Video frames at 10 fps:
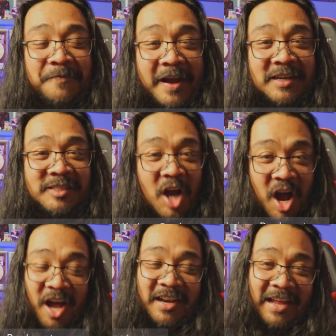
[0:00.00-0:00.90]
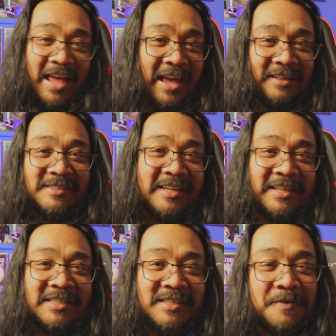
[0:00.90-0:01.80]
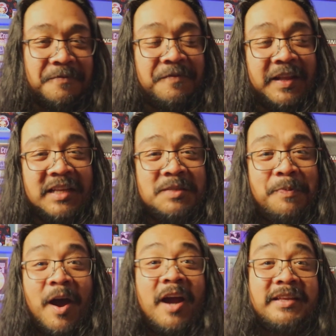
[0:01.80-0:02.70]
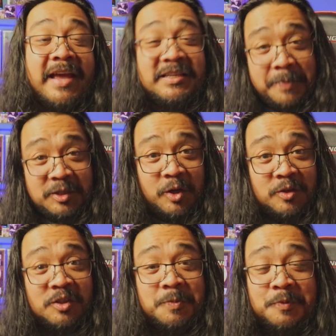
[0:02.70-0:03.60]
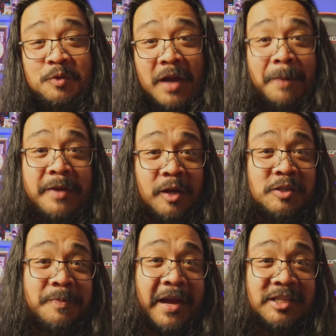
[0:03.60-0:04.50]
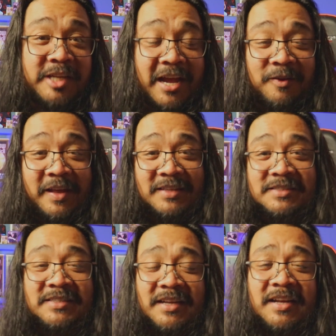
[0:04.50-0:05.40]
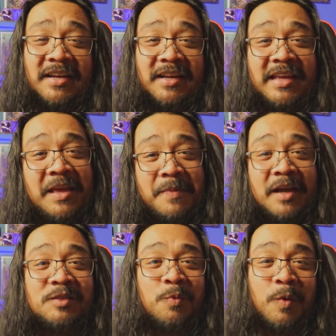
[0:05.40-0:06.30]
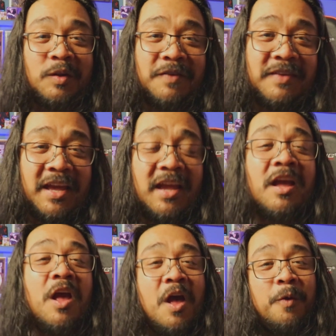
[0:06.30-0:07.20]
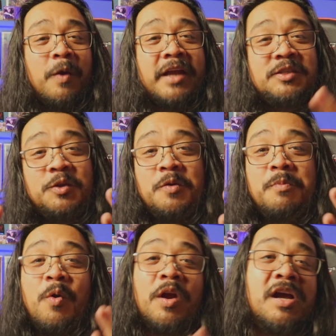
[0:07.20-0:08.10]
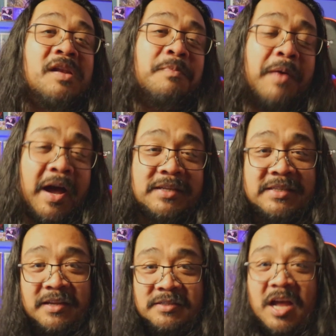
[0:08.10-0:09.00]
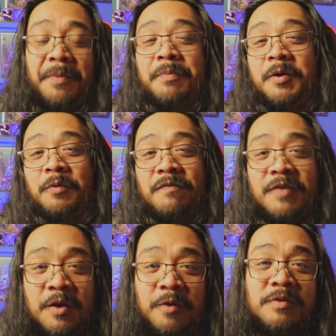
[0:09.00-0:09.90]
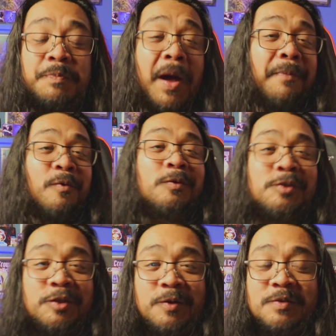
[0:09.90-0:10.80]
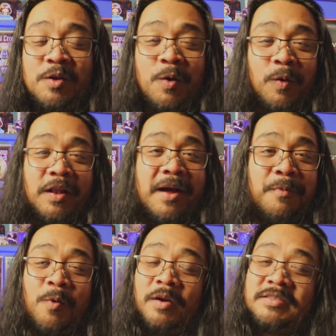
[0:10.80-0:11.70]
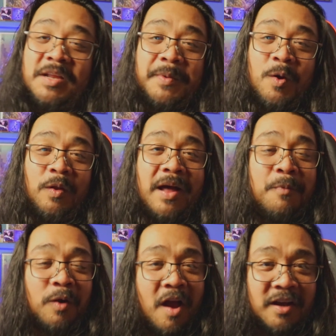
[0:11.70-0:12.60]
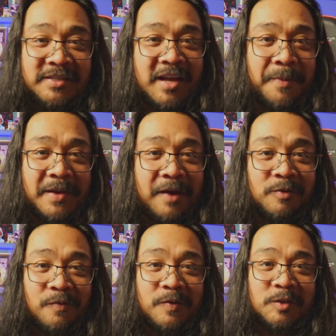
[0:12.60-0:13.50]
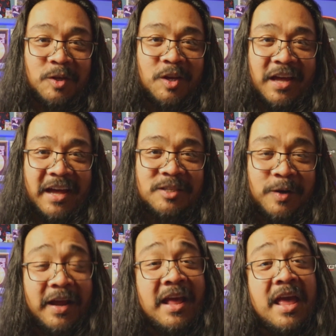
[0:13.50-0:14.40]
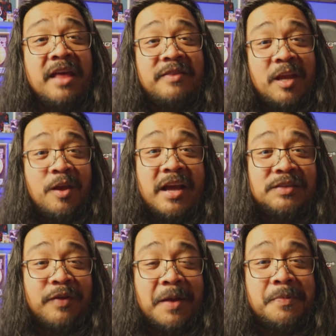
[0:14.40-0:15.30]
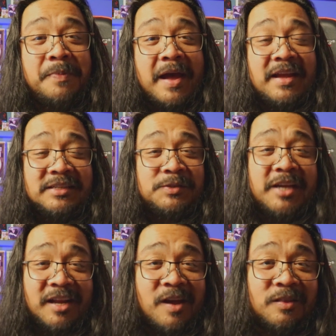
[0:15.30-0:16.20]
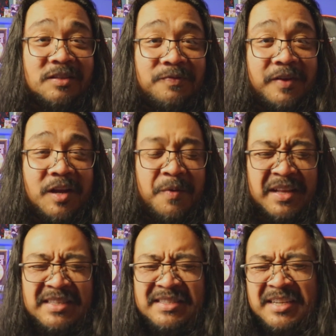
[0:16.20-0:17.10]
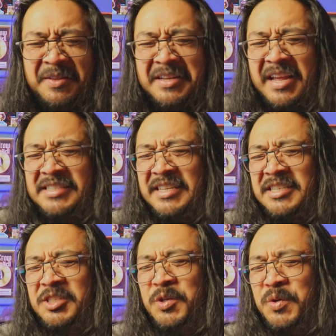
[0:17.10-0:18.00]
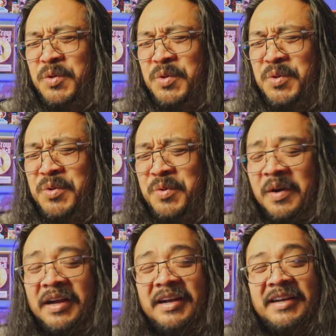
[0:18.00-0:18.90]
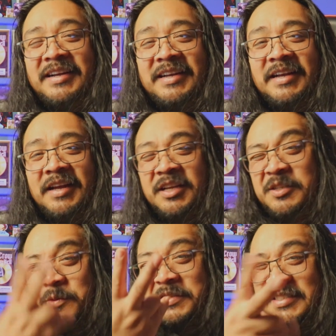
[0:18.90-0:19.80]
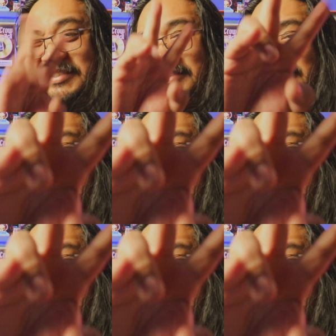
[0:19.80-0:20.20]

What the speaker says: Find us on the C-List Villains podcast. Make sure to subscribe here to my channel. It's Eman's World of Geek, where I do more unboxings, comic book reviews, pop culture news, and a whole lot more. There's going to be a whole lot more content coming out in the future, you guys. All right. Thank you guys for coming by and checking out this video. Until the next issue. Deuces.